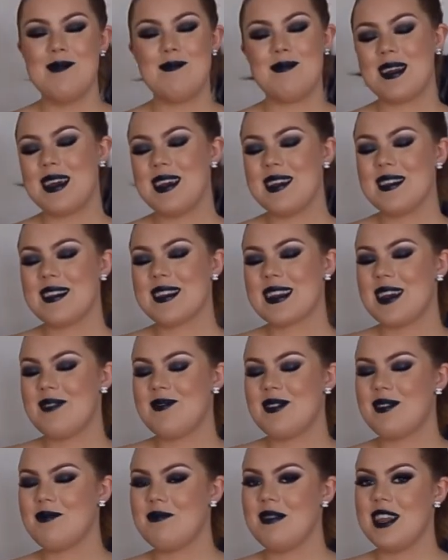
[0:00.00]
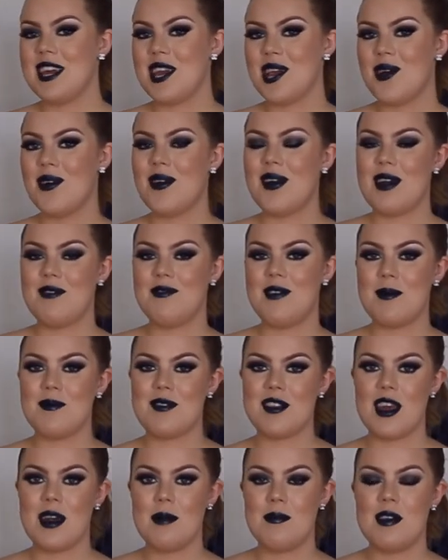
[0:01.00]
please give this video a
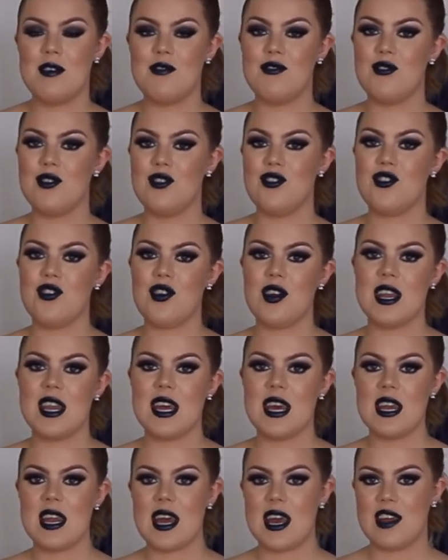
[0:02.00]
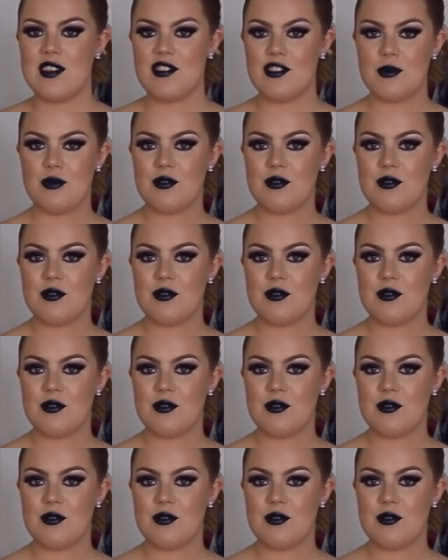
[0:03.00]
thumbs up if you enjoyed it, and